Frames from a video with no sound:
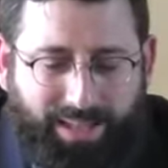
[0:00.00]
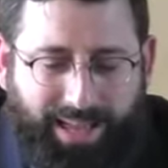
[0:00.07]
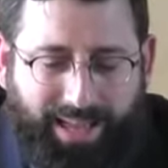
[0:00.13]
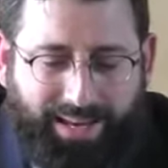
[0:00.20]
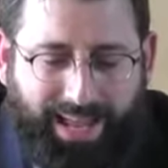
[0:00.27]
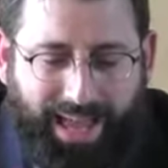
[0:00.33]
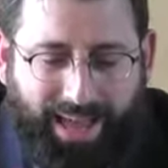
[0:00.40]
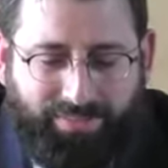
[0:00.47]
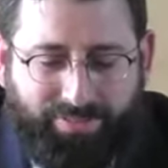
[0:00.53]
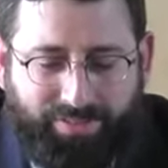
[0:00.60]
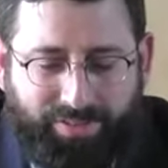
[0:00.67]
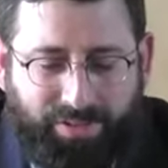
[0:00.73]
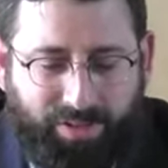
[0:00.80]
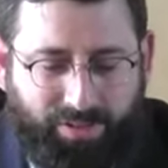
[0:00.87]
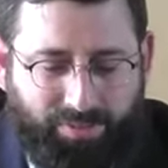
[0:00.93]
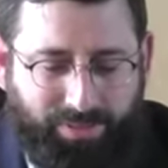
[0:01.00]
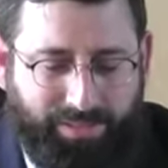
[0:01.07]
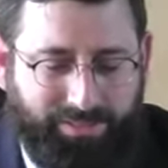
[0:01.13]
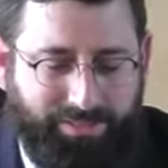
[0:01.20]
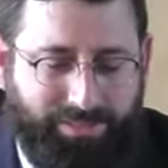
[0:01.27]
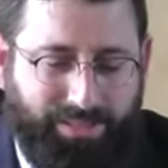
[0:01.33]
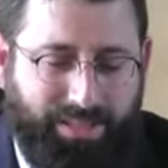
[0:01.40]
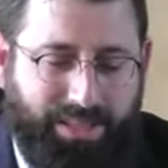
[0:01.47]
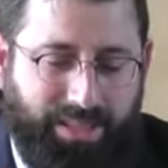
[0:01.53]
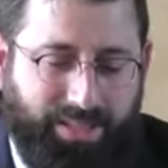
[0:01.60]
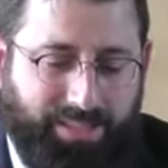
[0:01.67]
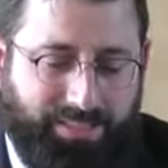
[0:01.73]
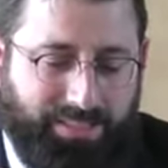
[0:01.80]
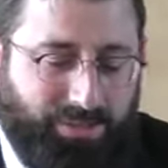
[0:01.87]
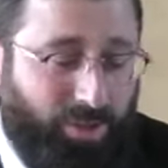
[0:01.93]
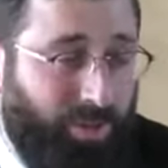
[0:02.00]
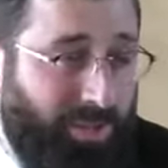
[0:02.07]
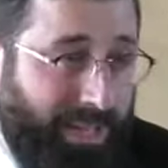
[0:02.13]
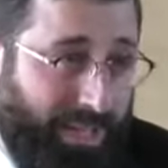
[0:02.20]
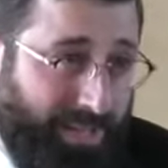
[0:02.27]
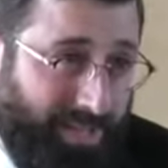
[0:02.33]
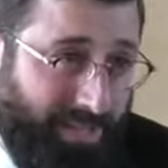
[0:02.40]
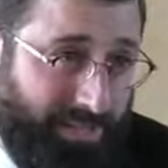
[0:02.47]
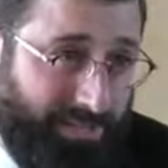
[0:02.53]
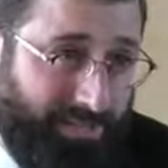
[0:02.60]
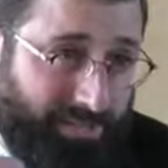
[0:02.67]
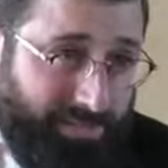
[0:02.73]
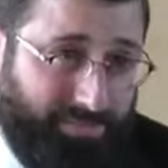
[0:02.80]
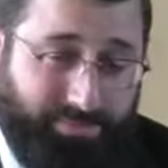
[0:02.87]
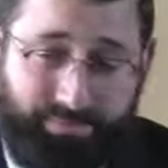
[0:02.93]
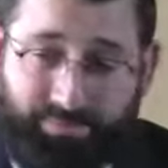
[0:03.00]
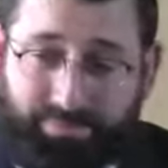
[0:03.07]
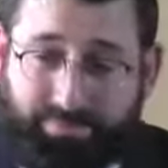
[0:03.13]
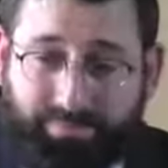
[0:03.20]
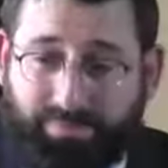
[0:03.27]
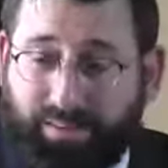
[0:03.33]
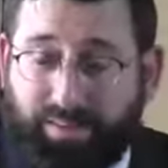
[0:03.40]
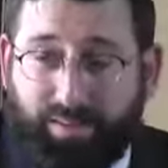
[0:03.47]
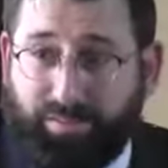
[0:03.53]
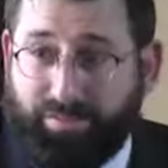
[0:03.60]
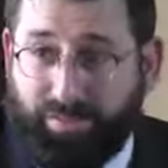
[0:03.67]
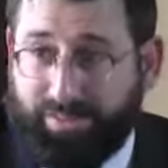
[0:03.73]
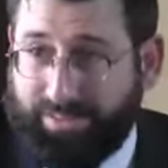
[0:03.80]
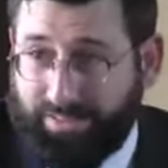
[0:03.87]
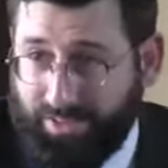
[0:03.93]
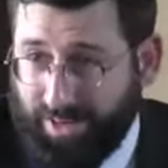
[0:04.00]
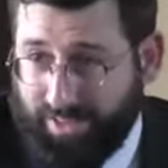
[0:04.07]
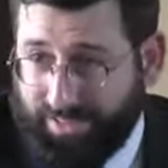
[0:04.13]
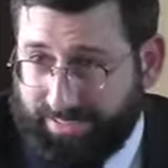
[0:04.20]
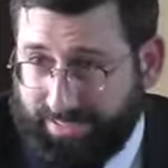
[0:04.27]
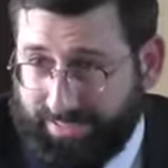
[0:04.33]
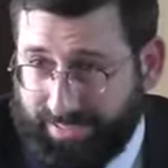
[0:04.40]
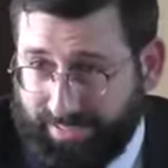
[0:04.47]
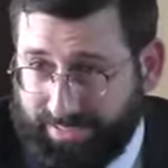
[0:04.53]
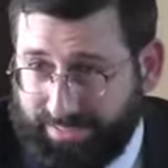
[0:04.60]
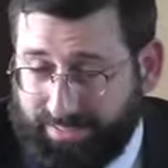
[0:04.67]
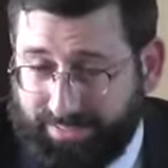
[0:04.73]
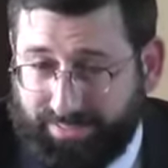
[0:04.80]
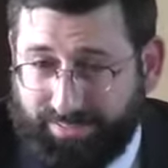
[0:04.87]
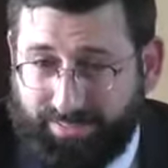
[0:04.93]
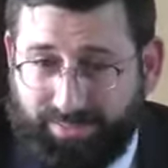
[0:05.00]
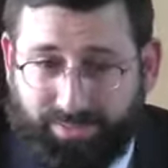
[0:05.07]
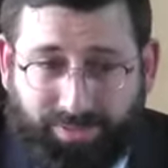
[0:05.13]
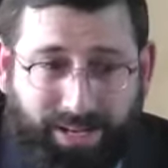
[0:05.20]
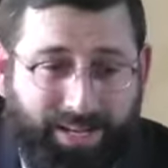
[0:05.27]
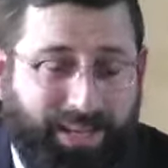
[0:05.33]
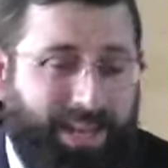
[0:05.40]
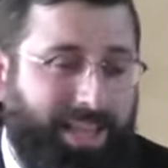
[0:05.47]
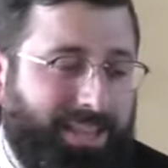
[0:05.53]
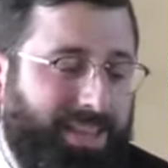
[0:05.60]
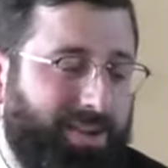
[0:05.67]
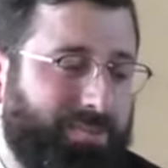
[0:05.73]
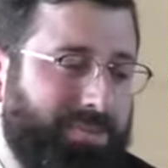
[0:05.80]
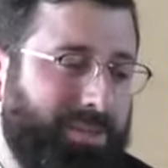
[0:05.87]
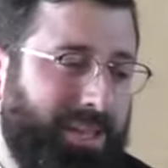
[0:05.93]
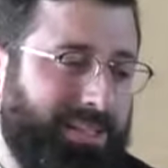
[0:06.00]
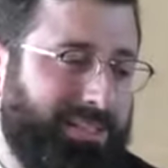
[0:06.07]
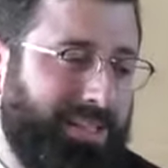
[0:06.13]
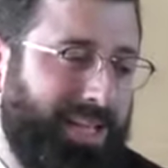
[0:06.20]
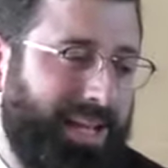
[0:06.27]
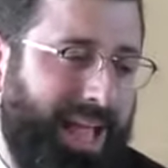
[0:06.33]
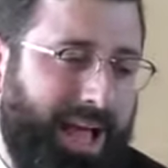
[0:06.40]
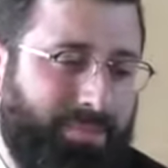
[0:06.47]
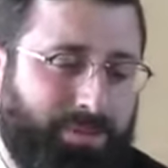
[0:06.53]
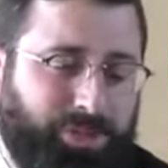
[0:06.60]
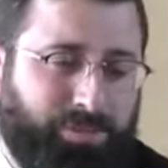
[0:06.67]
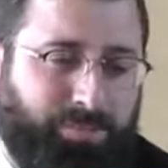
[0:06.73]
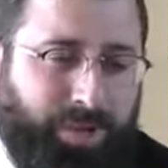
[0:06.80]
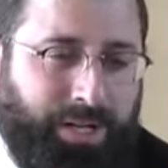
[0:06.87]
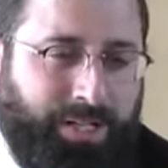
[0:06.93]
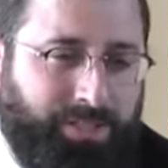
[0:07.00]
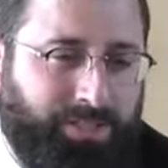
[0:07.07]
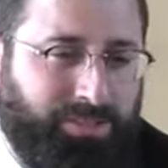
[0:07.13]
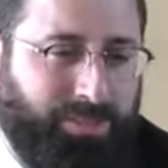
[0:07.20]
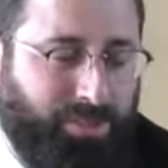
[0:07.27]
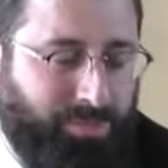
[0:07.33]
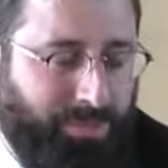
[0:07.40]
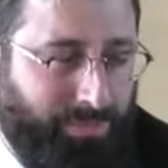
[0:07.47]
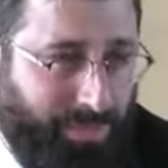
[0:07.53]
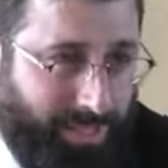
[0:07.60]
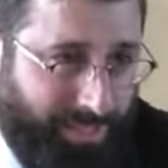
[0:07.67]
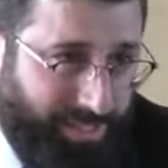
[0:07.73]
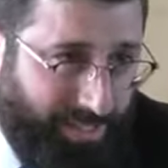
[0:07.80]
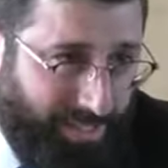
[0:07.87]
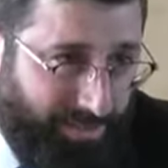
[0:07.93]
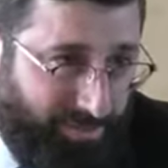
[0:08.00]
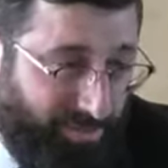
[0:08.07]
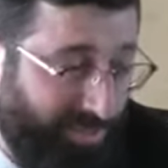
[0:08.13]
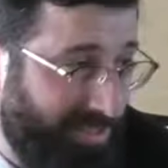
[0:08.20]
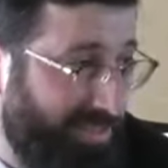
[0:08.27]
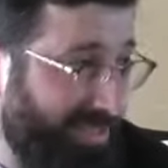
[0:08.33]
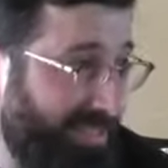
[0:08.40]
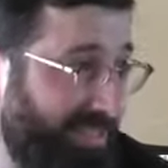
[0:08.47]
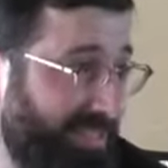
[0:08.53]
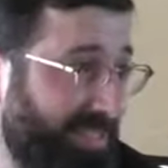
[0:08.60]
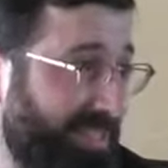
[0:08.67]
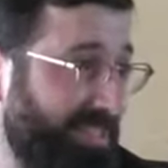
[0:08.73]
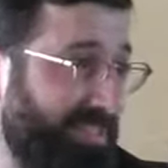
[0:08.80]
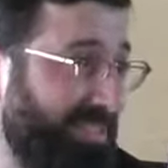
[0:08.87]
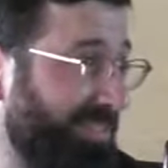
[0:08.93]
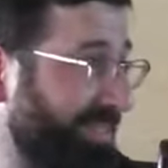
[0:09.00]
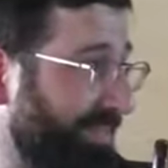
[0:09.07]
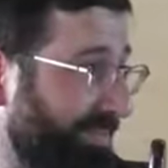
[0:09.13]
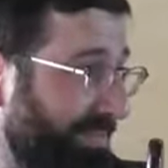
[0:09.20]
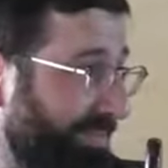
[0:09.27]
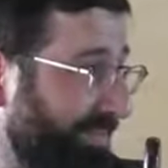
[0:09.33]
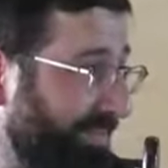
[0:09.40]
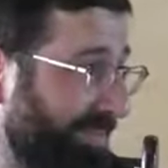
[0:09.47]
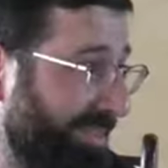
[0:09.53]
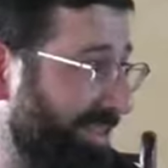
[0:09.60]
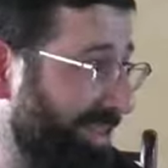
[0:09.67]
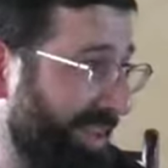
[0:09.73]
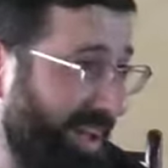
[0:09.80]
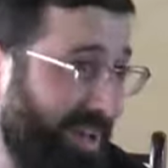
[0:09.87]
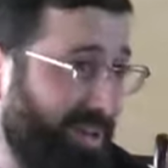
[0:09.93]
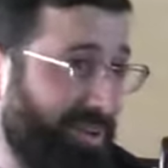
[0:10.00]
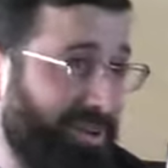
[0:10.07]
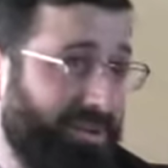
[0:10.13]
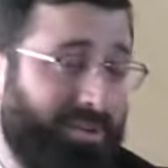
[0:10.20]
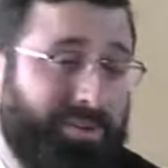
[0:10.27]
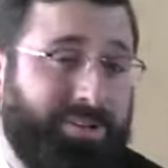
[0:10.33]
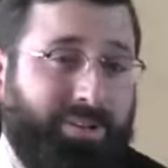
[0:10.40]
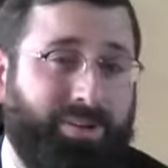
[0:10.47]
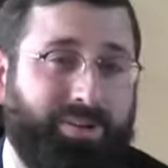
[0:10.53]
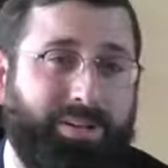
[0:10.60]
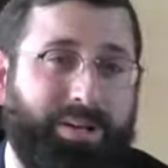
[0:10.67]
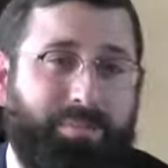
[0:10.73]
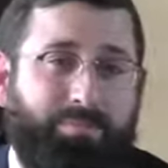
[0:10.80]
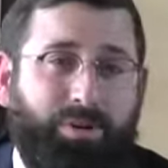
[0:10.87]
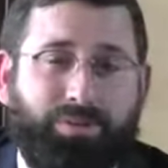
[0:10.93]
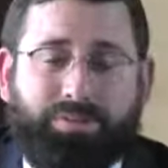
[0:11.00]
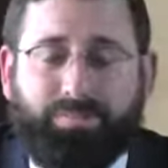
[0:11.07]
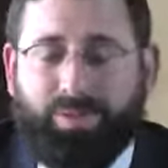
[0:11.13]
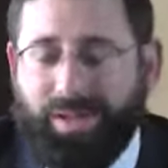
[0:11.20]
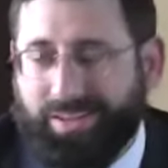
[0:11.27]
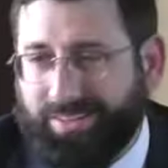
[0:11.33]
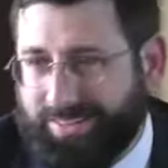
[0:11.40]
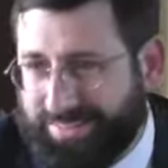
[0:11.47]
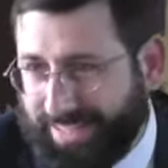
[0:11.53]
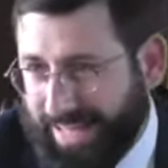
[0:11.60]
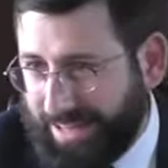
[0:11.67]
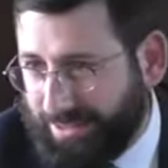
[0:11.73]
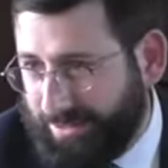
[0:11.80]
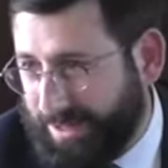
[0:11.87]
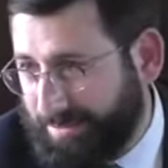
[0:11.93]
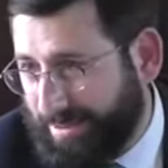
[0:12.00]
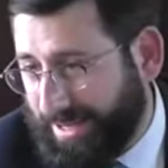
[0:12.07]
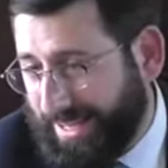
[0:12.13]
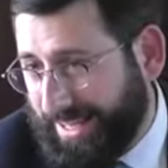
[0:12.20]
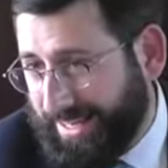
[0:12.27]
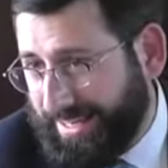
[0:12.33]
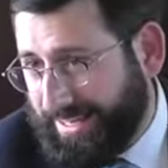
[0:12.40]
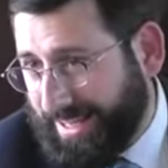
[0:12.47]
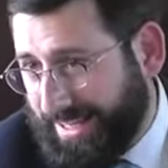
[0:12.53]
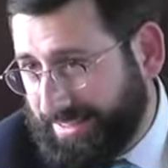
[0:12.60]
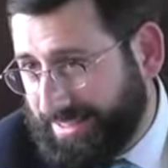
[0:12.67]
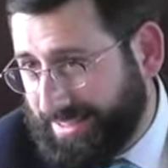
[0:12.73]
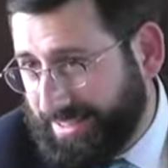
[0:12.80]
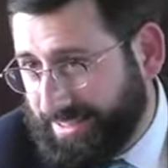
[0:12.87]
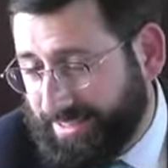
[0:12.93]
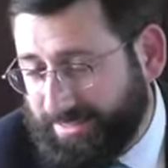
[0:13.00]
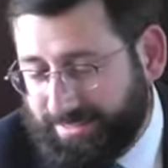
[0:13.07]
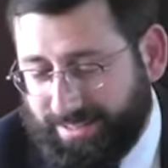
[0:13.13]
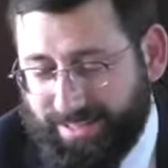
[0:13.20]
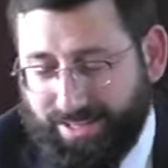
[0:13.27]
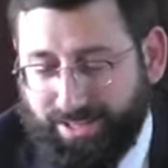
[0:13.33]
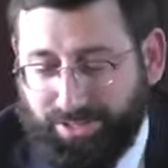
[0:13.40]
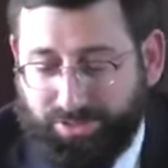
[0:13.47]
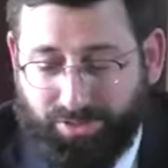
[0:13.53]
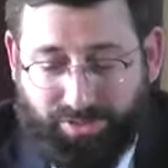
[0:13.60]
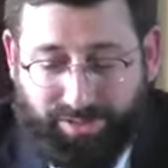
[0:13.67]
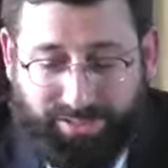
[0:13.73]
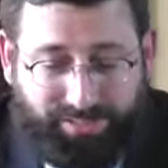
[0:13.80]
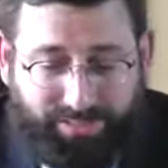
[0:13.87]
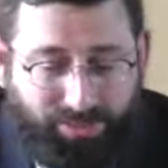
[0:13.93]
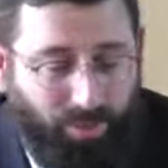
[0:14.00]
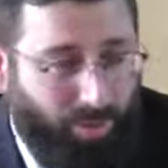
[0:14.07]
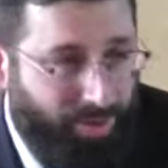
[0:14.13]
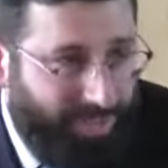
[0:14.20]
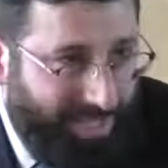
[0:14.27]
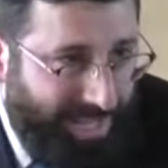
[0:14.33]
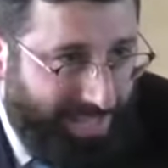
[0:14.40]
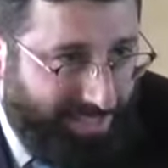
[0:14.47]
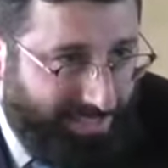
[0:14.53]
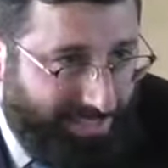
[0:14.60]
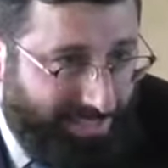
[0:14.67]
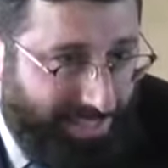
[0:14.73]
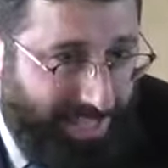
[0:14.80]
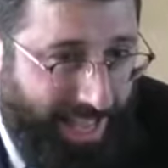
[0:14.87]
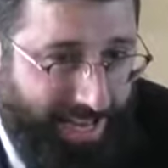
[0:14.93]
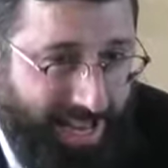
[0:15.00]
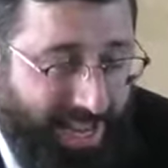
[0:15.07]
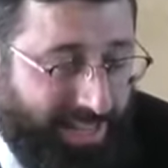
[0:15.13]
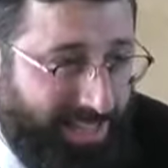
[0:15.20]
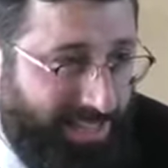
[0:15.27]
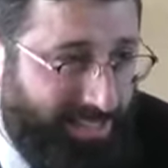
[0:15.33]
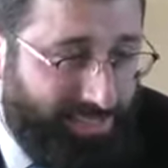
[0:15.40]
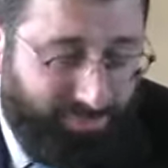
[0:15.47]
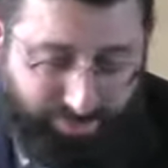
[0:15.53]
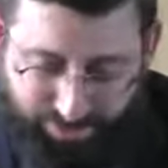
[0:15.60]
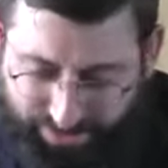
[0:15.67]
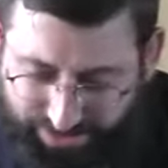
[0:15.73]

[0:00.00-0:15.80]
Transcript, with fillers: and half of another piece. This is all that it needs for its entire existence, right? That would be like saying, how much money does a human being need for its existence? I don't know, you know, multiply your salary by eighty, ninety years. So this is all an, ant's need, an ant needs for